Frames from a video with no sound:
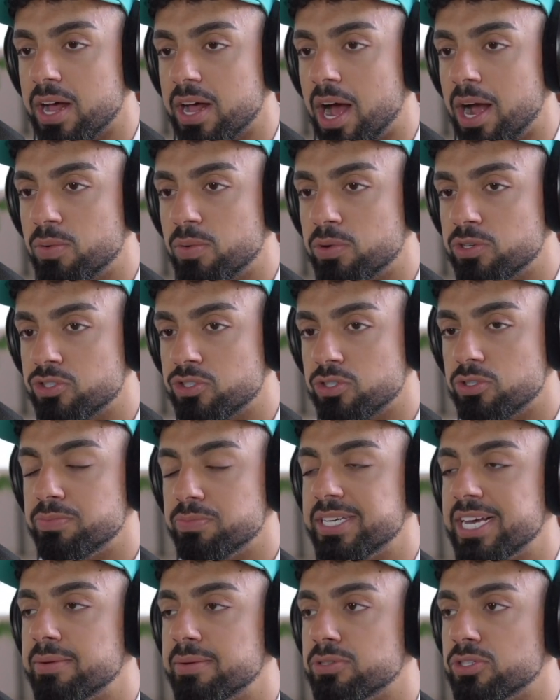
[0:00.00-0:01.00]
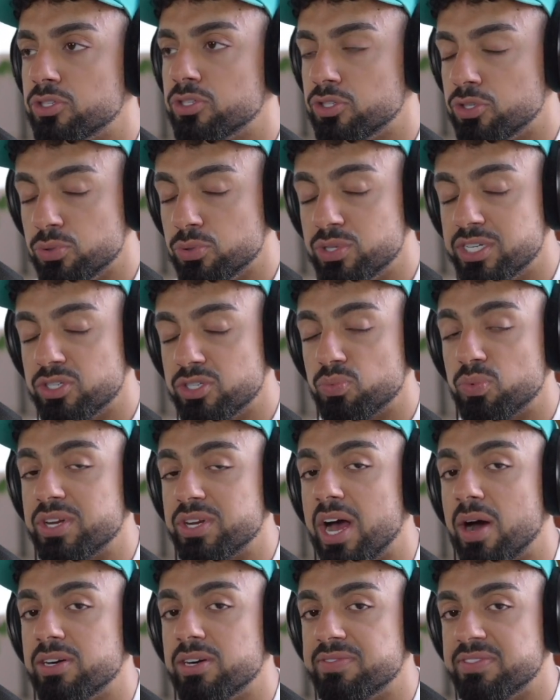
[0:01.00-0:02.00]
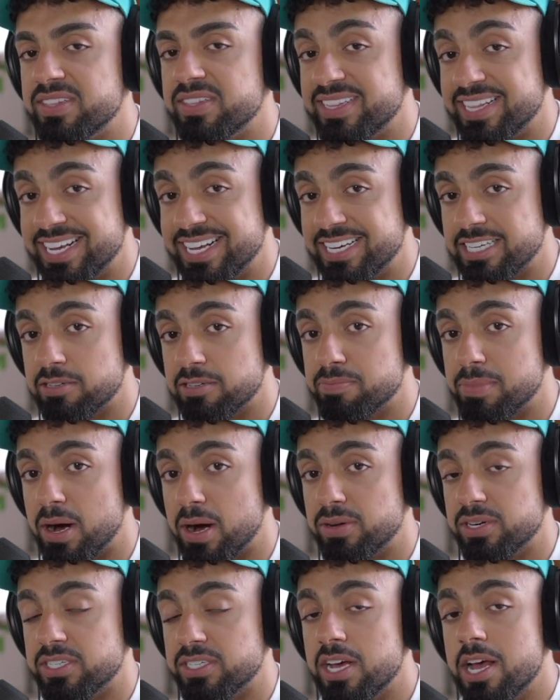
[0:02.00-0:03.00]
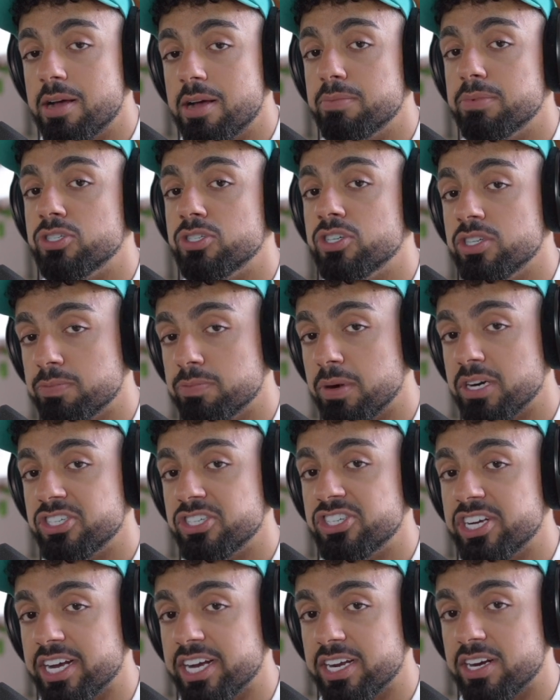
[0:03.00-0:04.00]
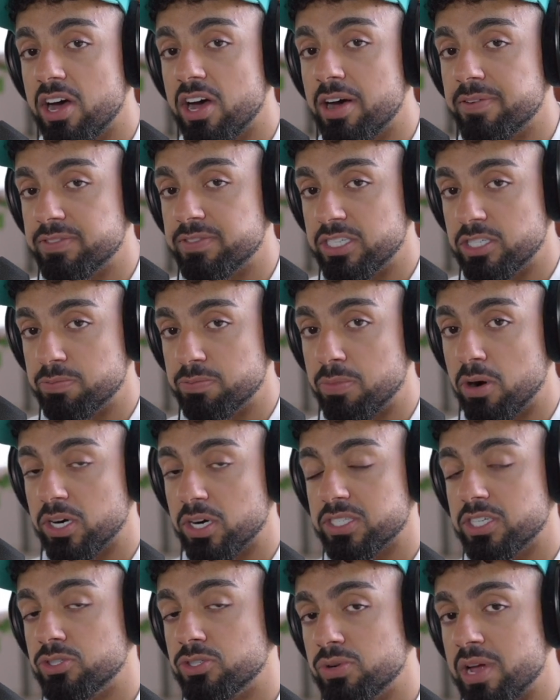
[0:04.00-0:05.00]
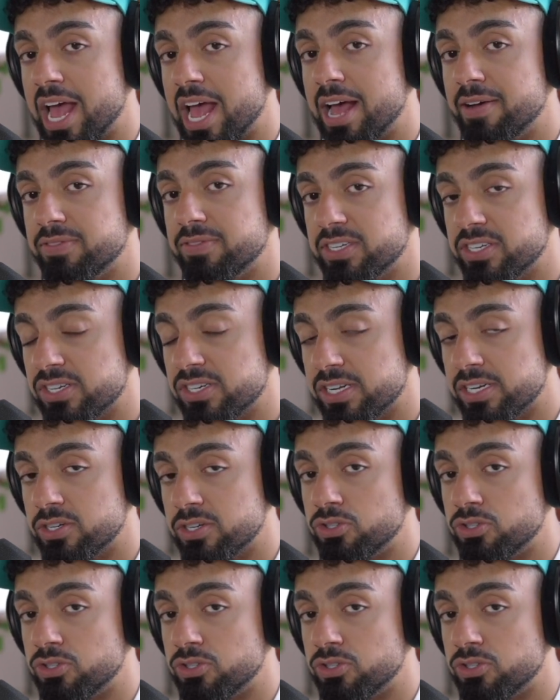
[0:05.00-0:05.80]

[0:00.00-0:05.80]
I want you to be able to do this without even thinking about it, but just by checking off these marks that you have in this little